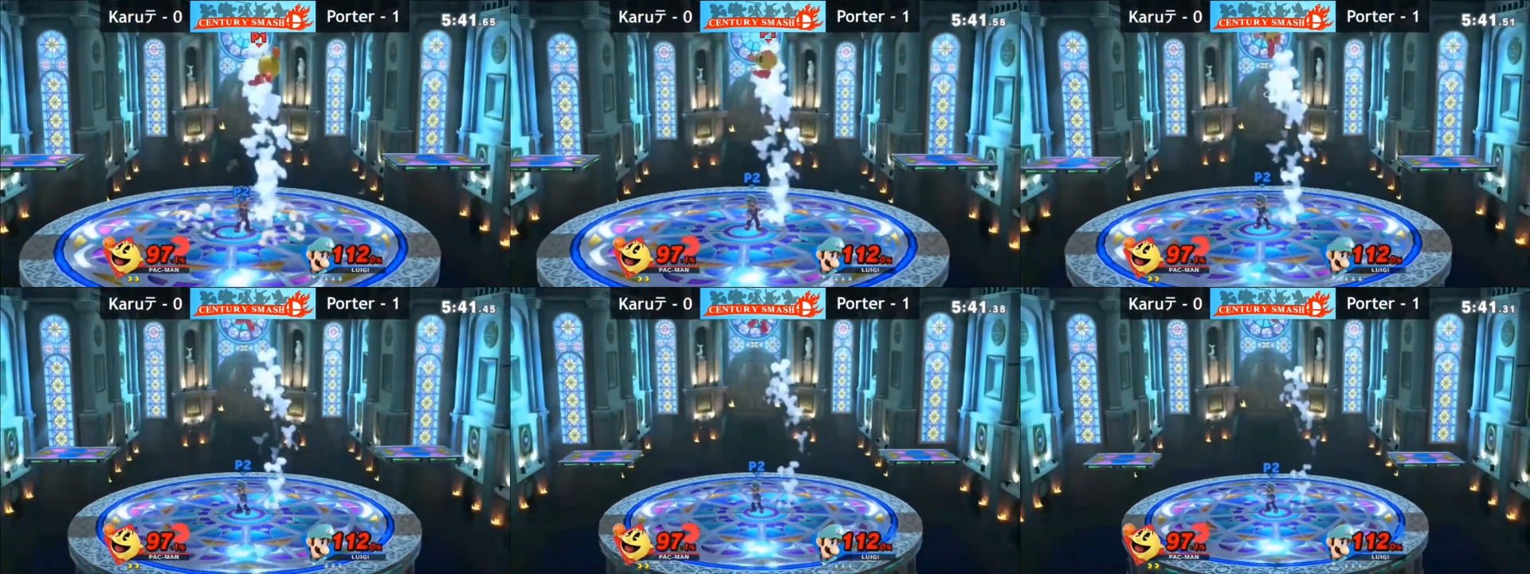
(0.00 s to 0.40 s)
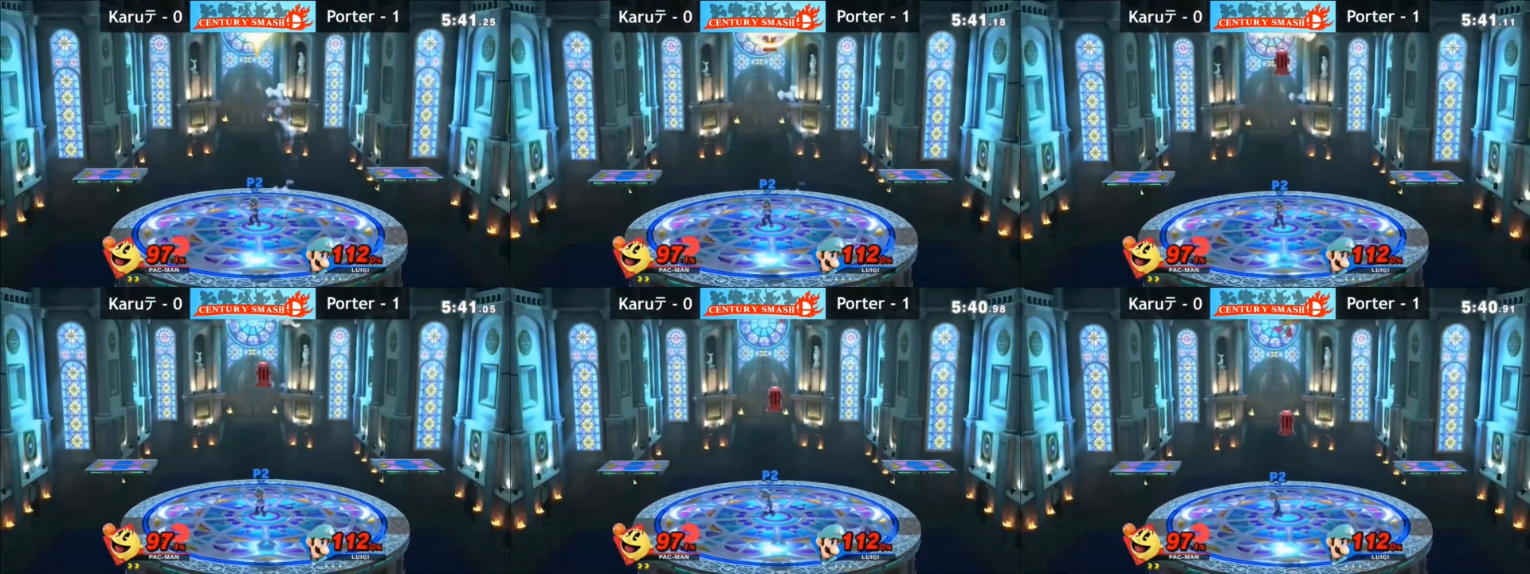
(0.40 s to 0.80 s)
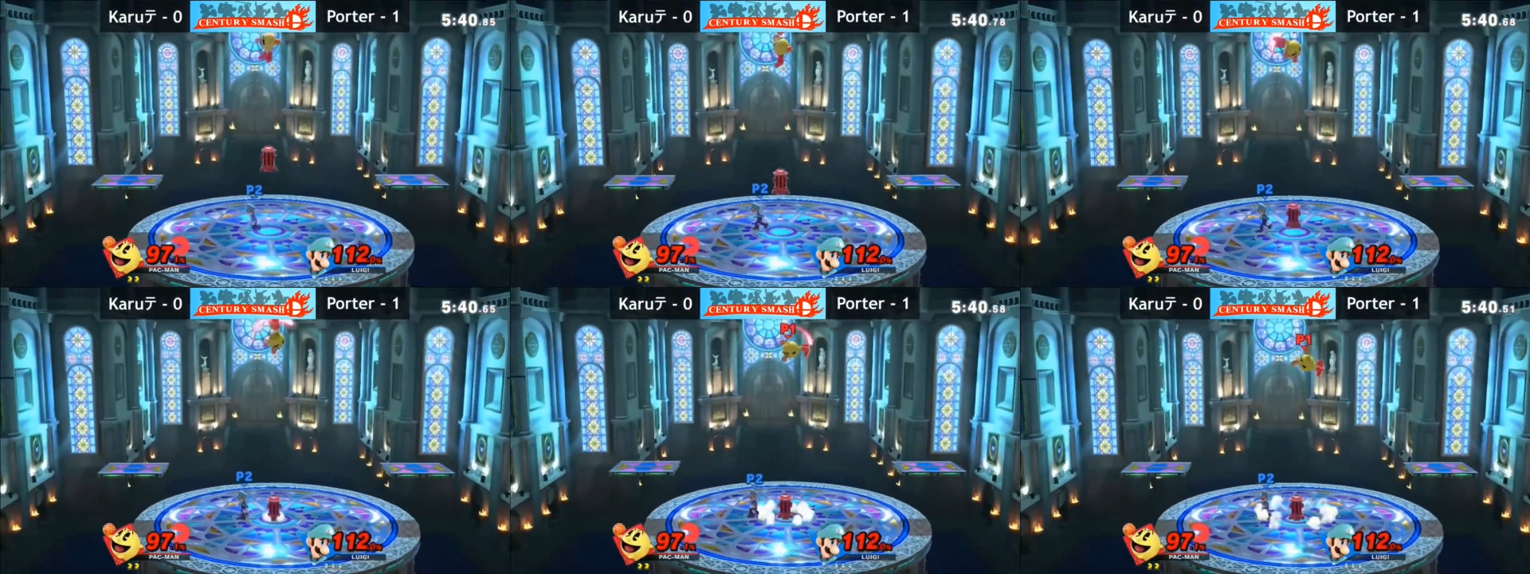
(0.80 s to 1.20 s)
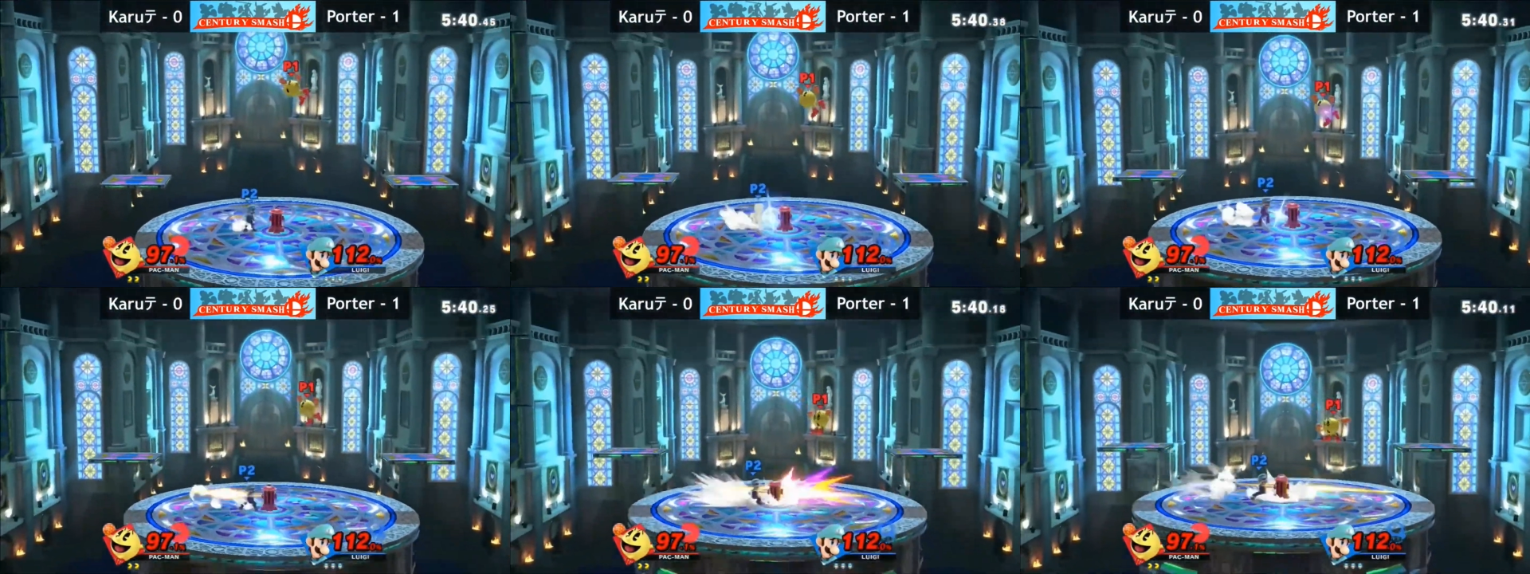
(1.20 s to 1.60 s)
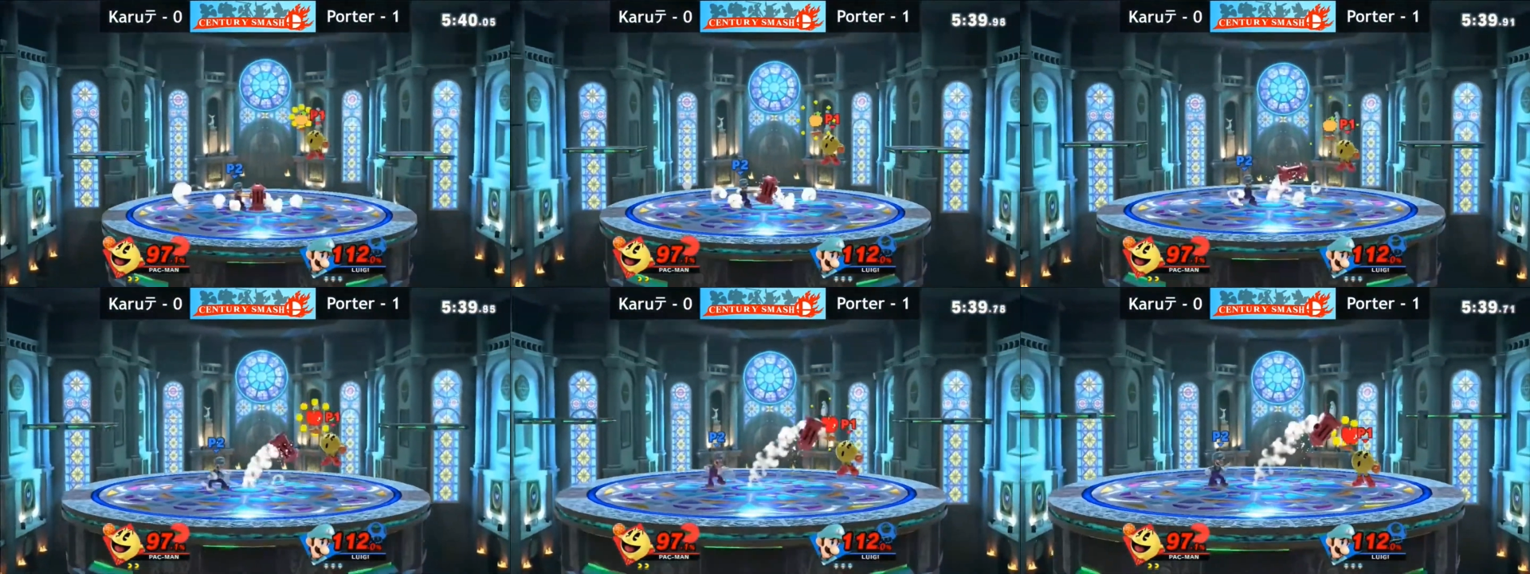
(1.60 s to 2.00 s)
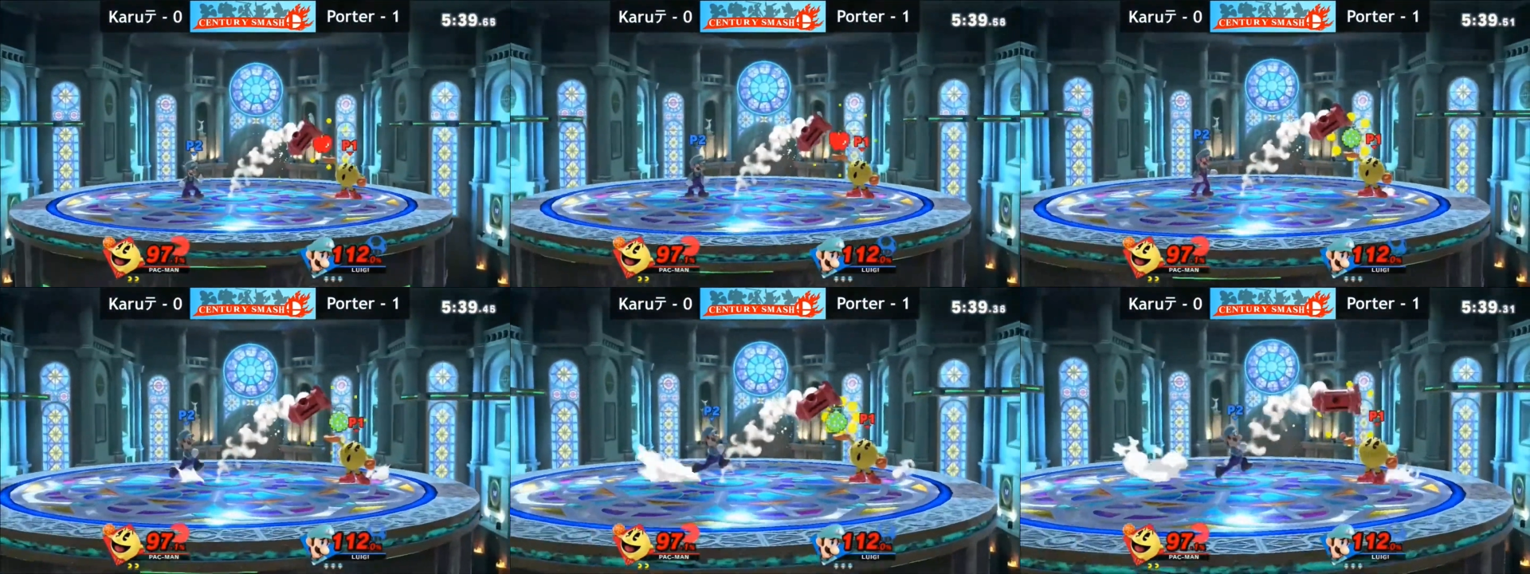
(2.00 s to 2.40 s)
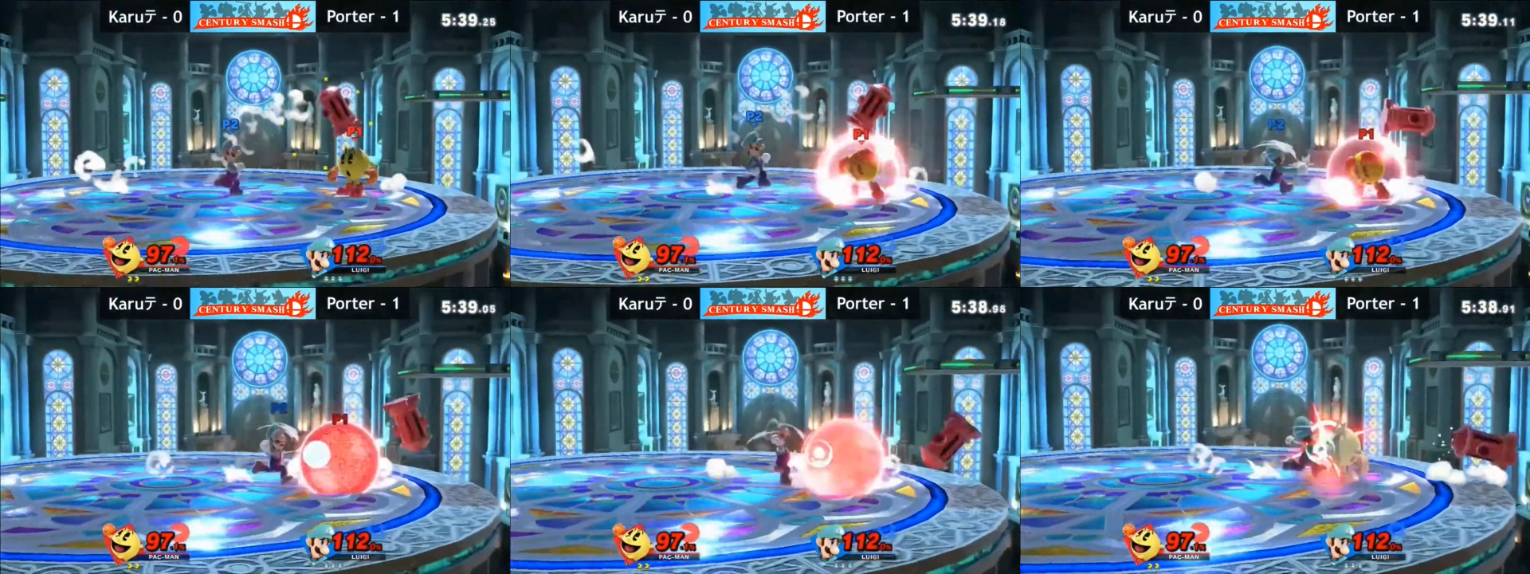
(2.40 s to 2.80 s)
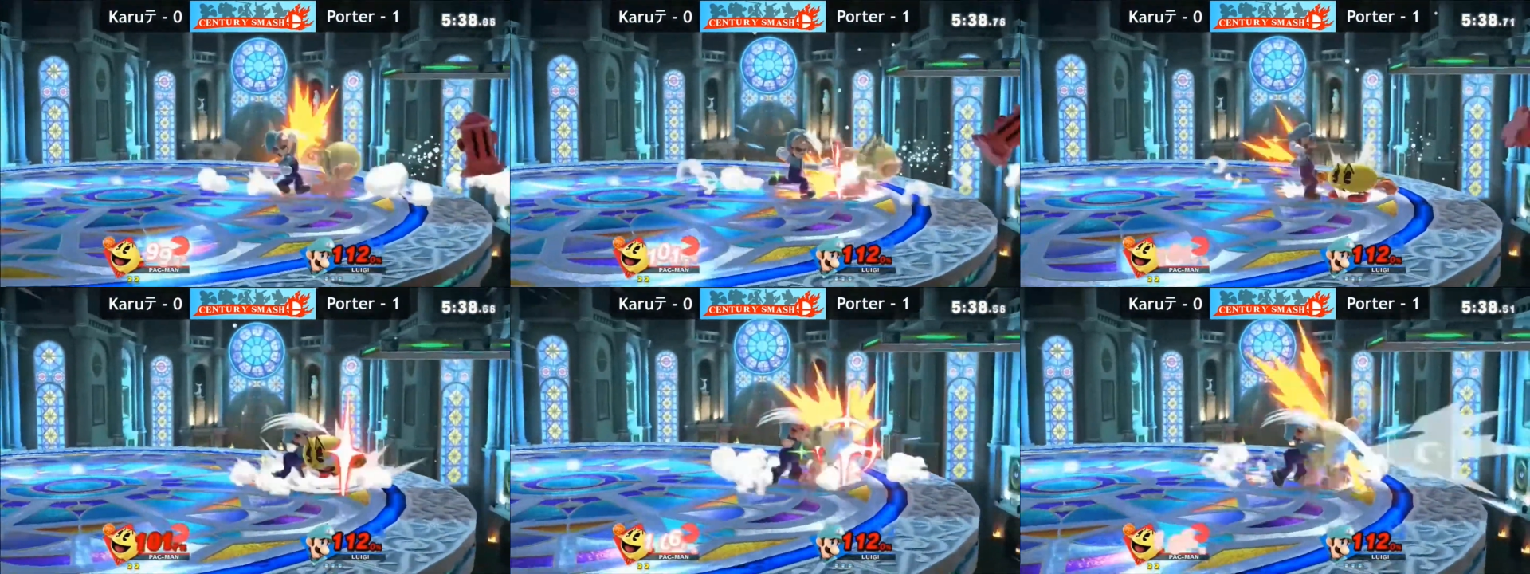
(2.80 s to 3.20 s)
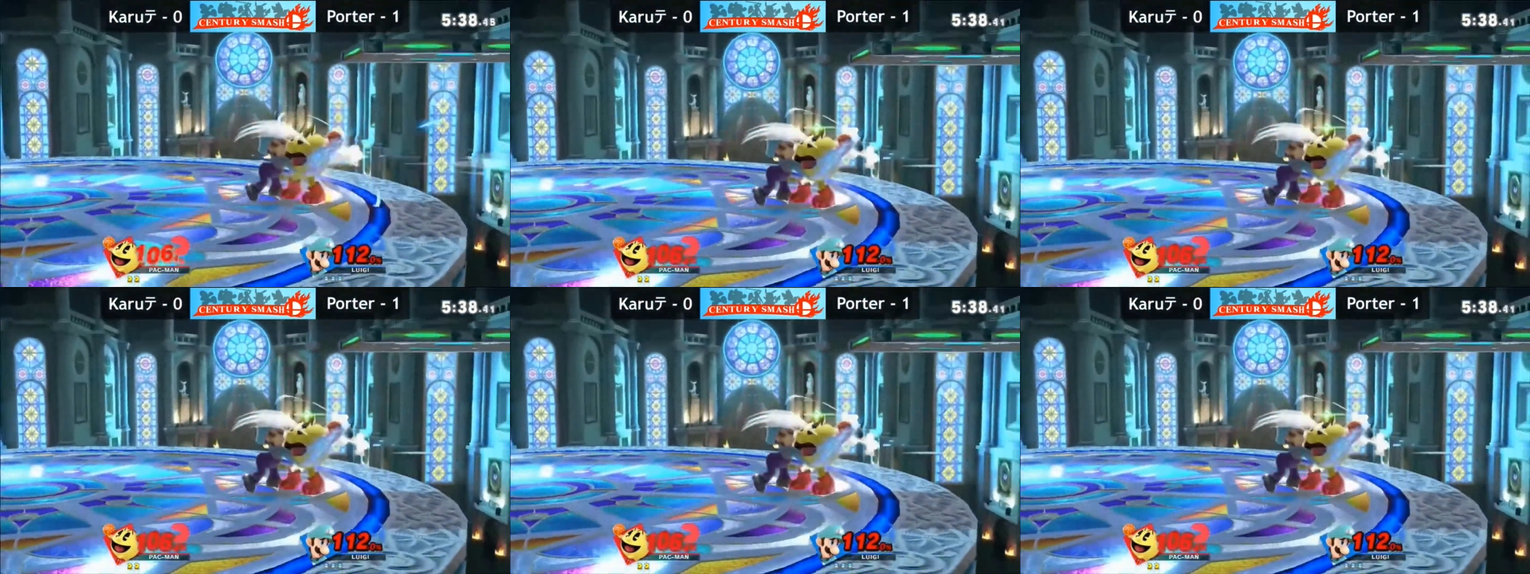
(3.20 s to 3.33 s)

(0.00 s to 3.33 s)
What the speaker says: [unreadable: no face in view]